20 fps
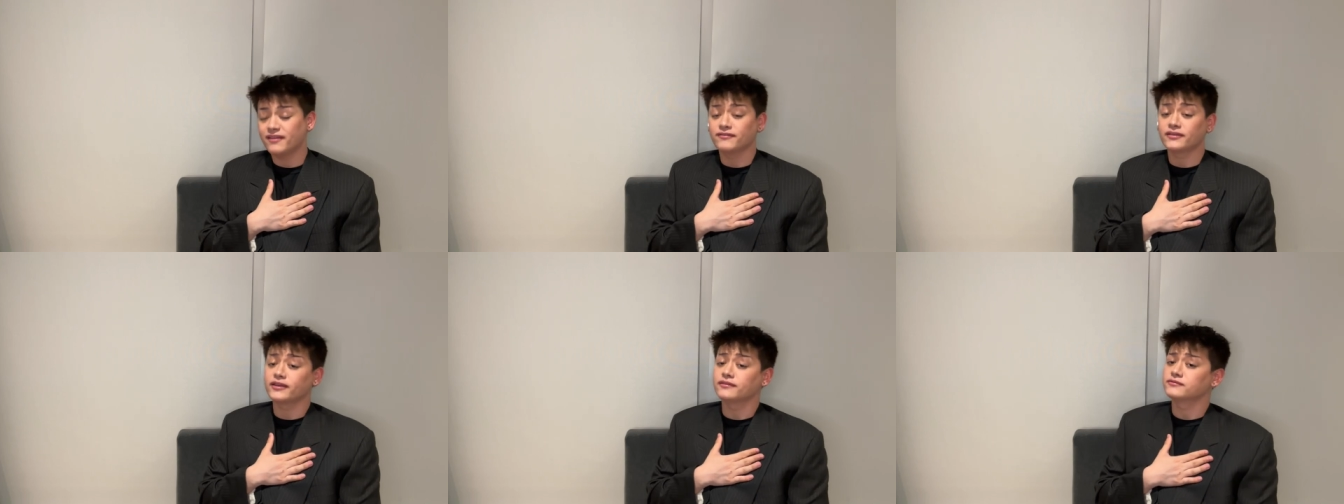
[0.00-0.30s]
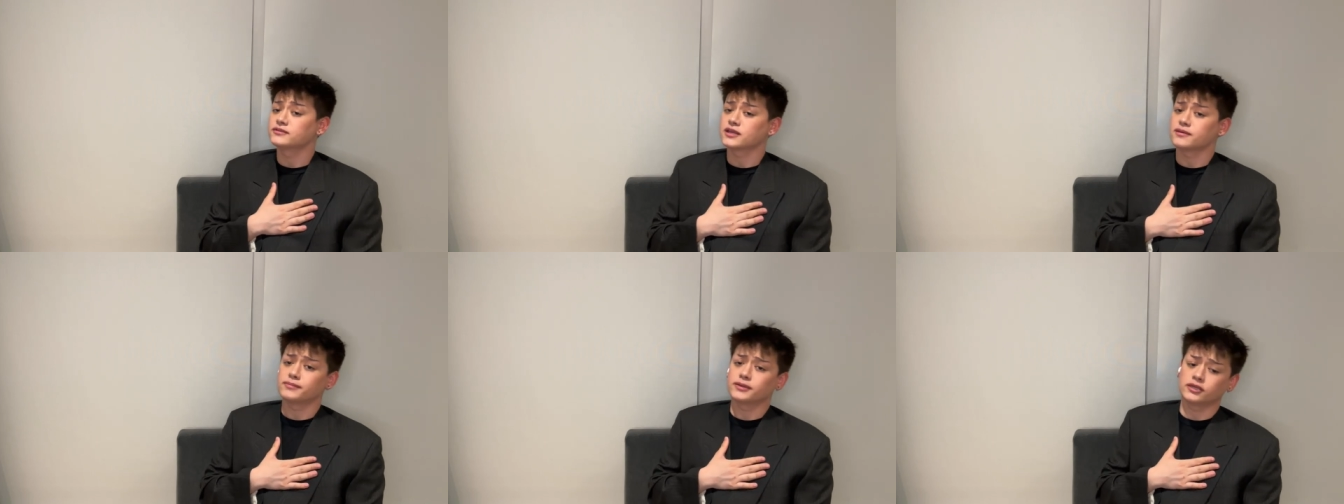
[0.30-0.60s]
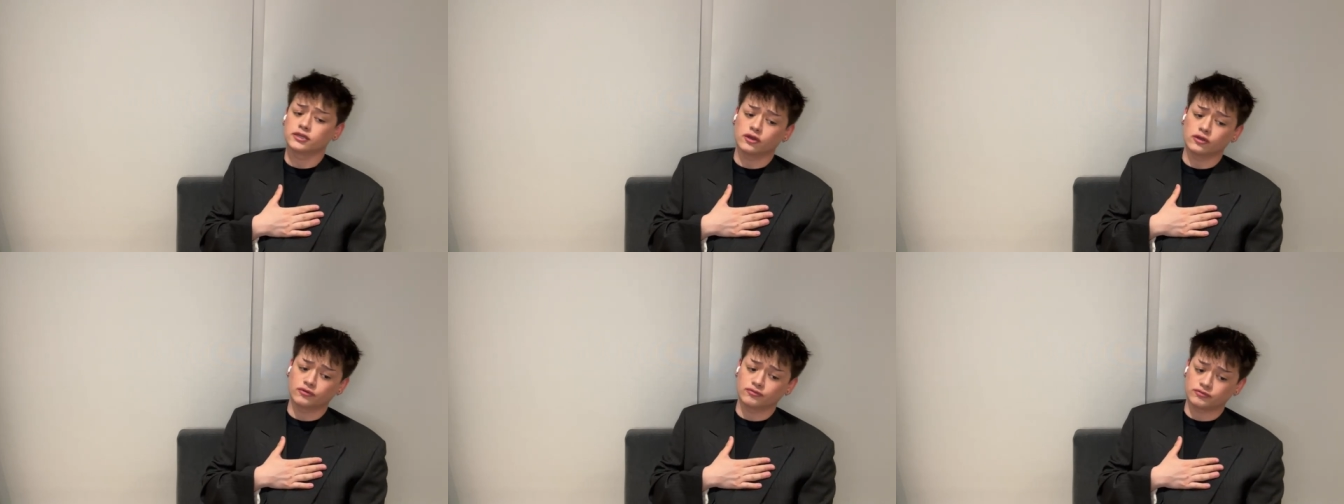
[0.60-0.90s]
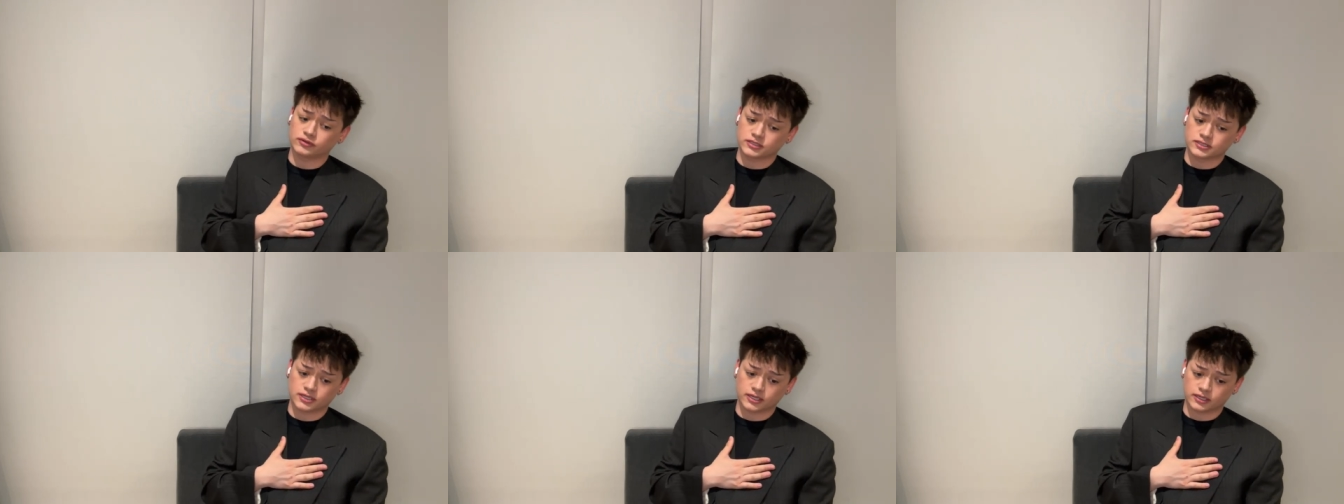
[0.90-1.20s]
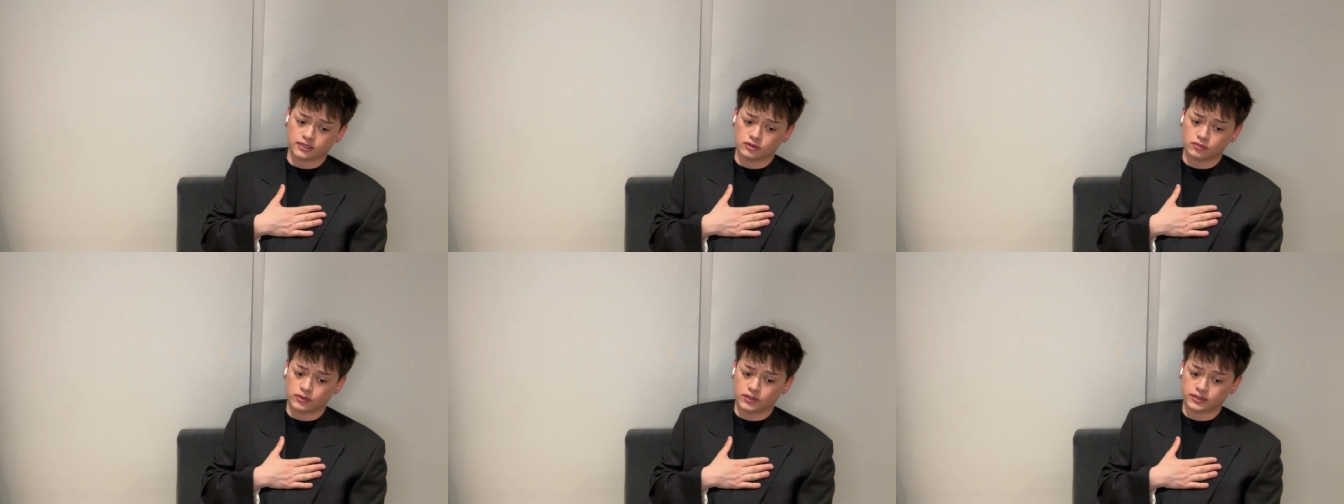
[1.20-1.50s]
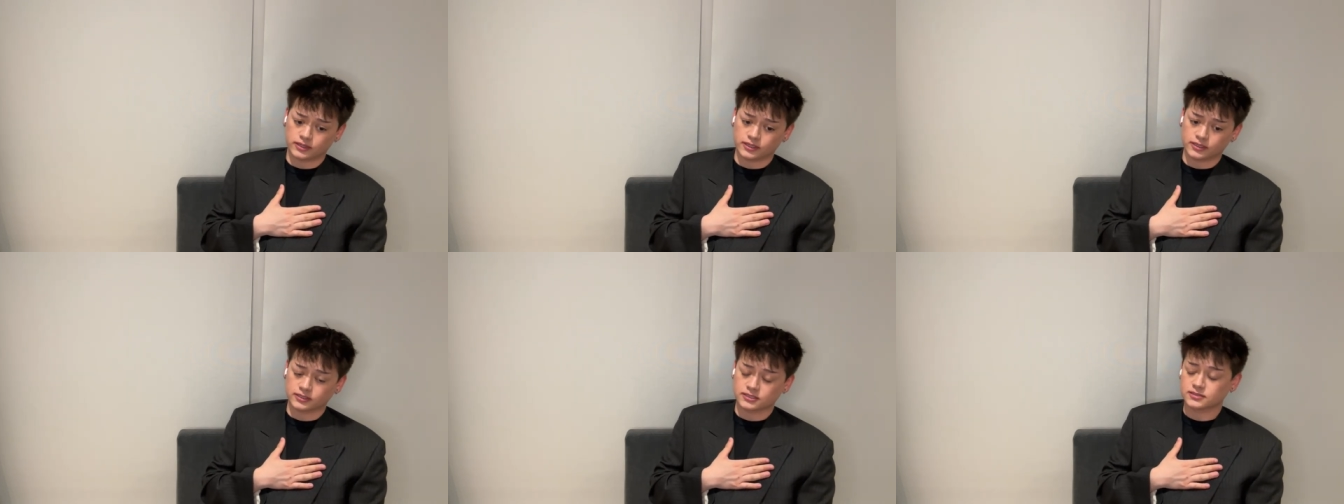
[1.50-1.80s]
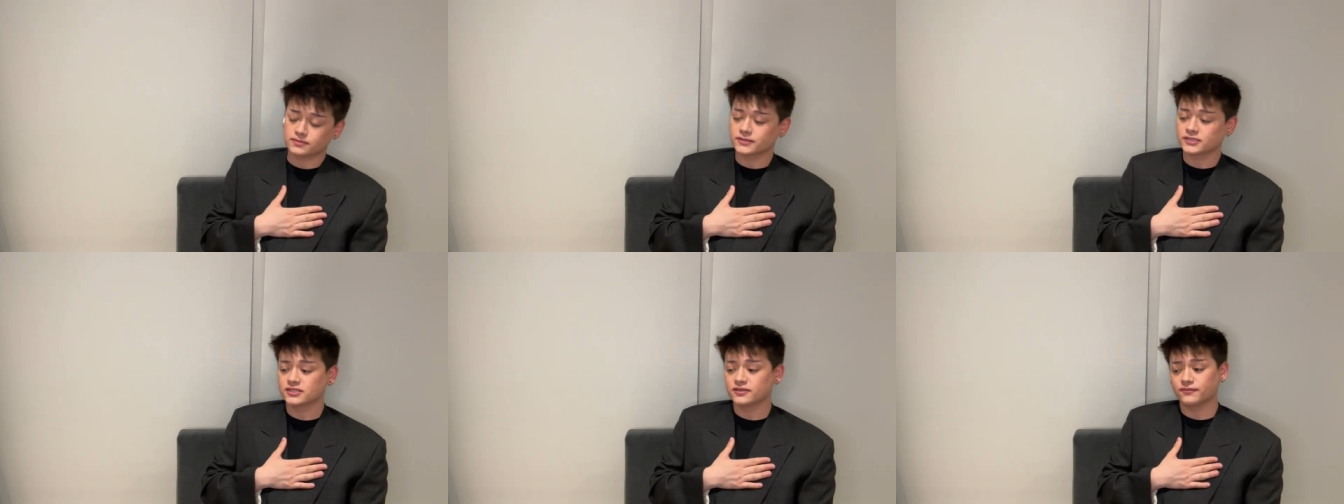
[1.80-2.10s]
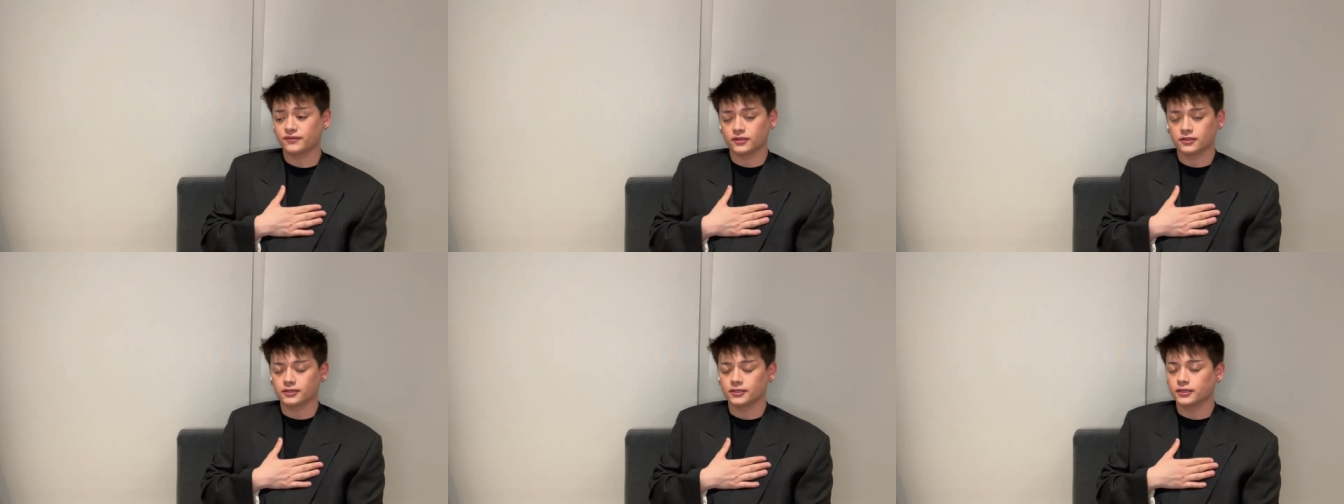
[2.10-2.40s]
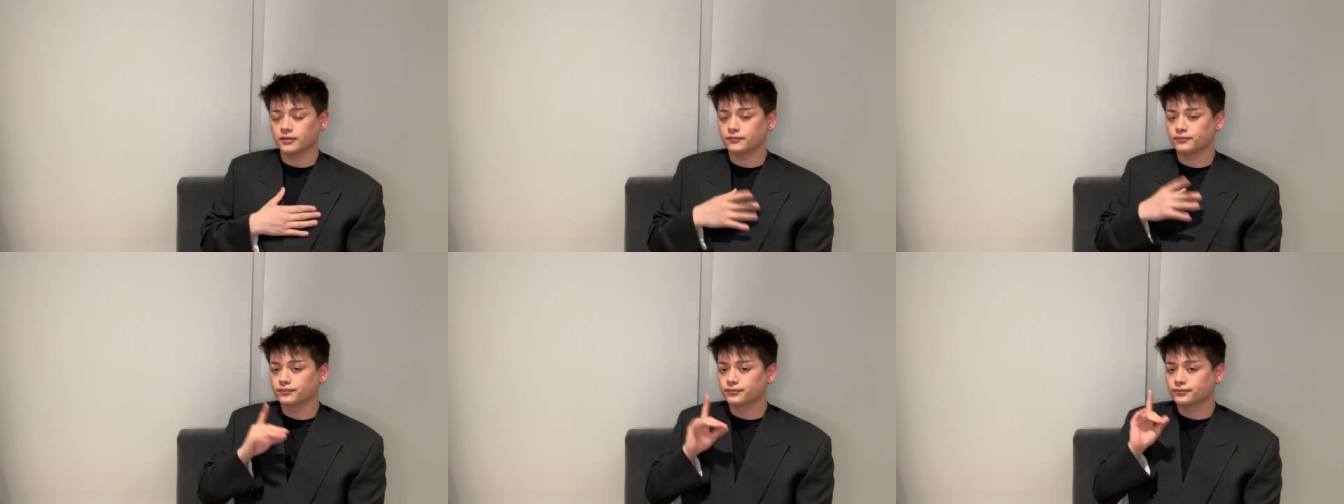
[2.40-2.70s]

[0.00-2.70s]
faves have been known for sticking to one thing specifically,